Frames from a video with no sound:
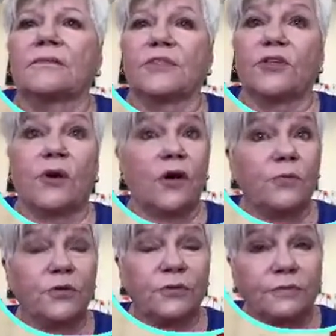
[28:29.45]
So I hope
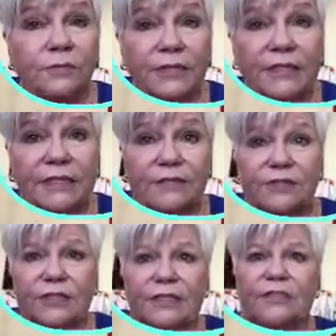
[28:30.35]
you'll read it if you
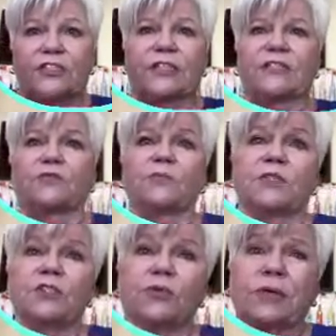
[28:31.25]
get a chance. We've
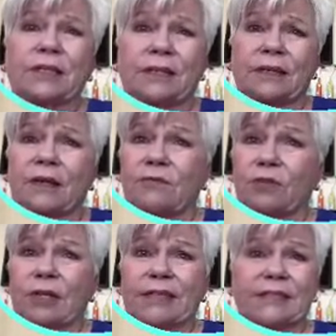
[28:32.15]
been doing it for
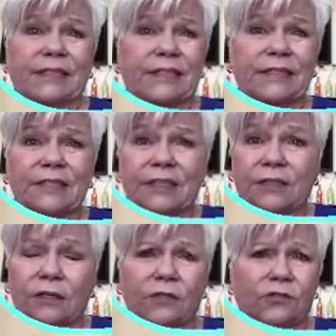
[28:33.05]
like 10 years
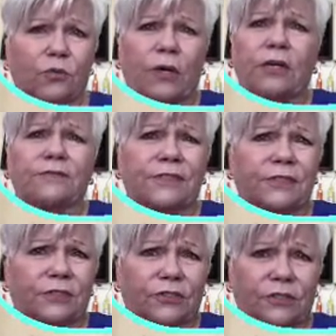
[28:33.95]
or 12
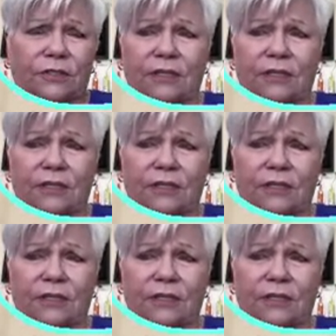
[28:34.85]
years.